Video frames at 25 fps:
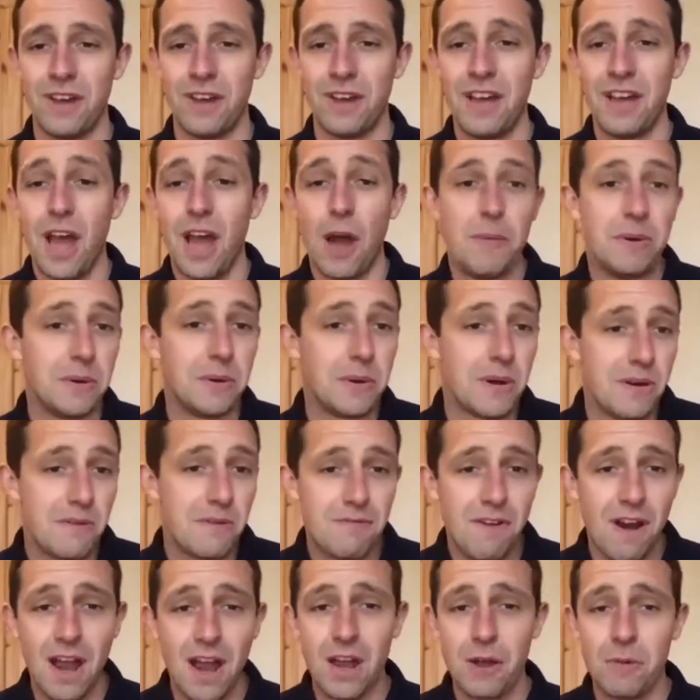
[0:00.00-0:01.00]
Are we doing
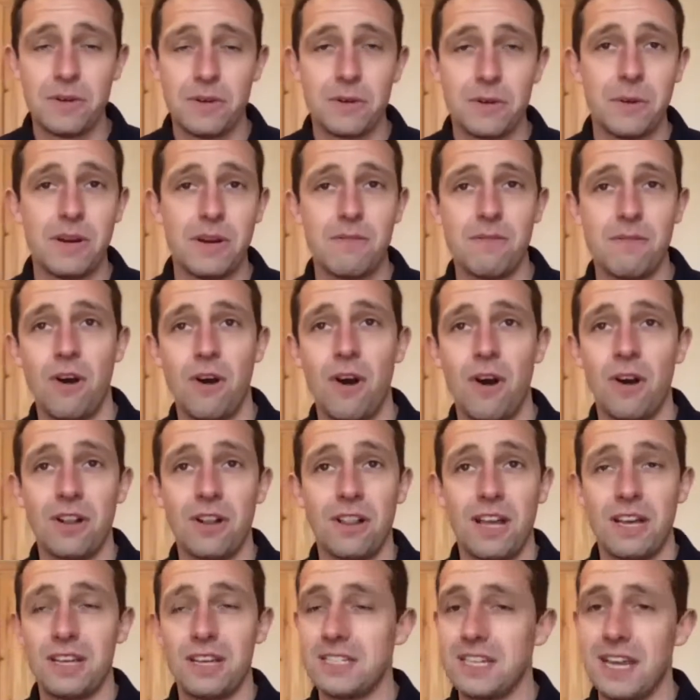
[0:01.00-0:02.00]
it right? Are we doing it wrong?
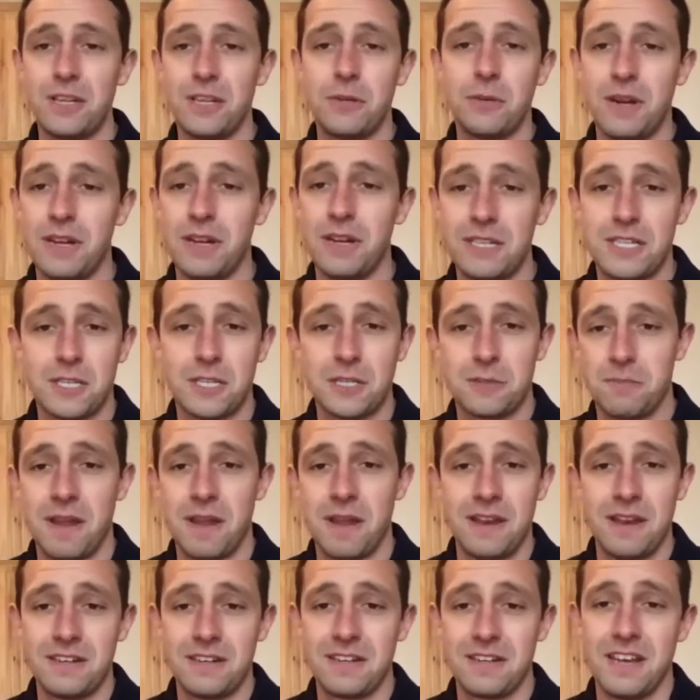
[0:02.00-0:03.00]
Like you say, do I need to
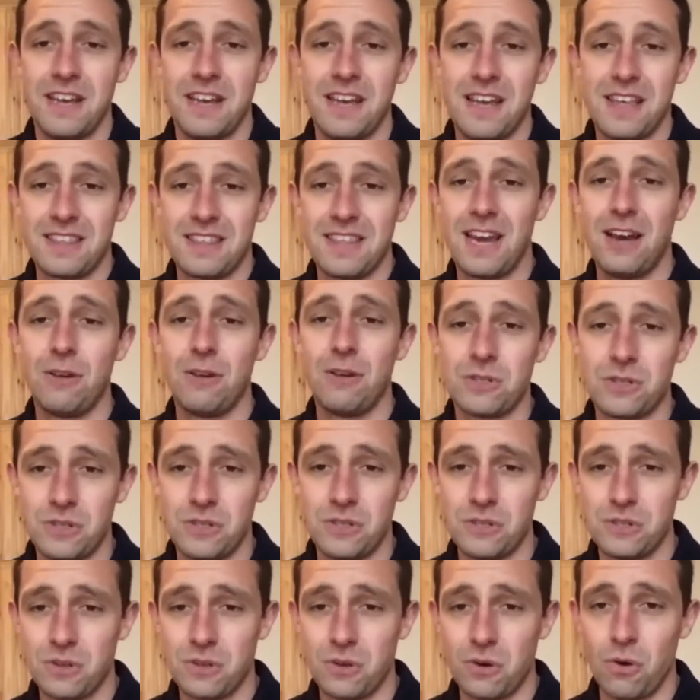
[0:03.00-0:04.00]
spend
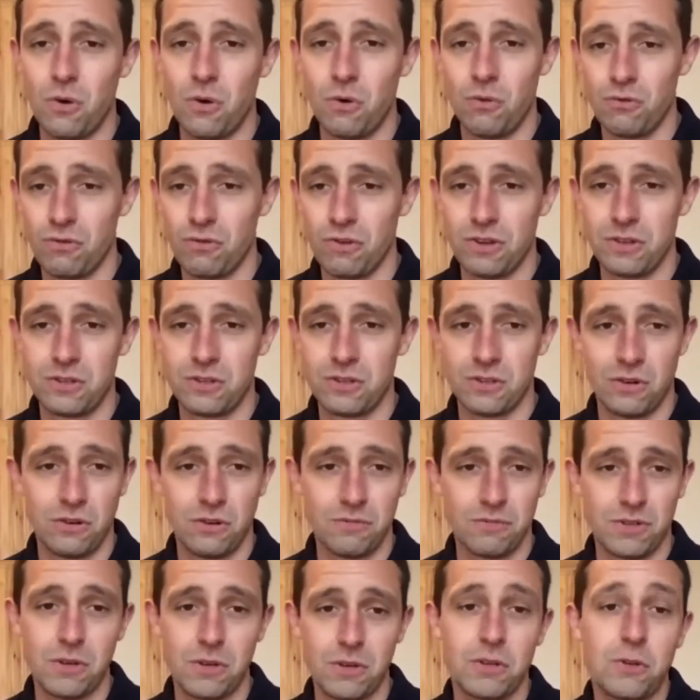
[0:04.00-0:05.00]
thousands or hundreds,
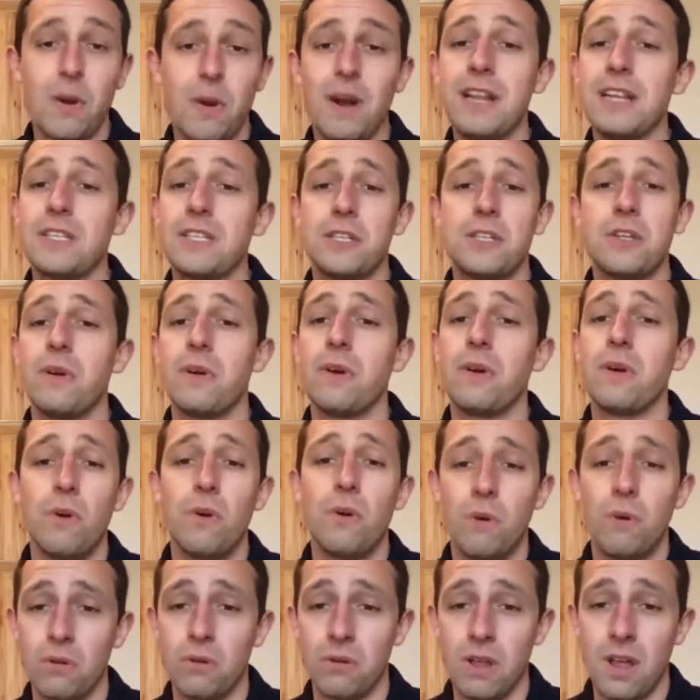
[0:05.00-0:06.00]
or do I need to do it at
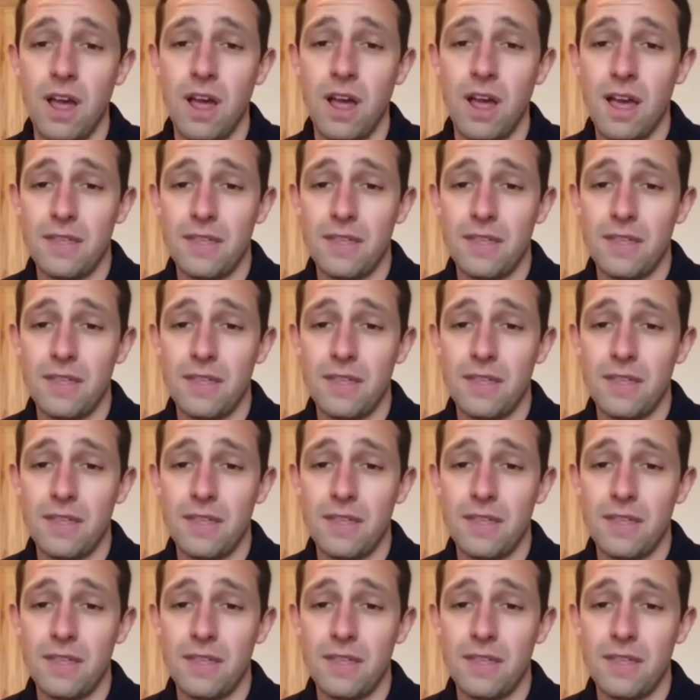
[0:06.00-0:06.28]
all?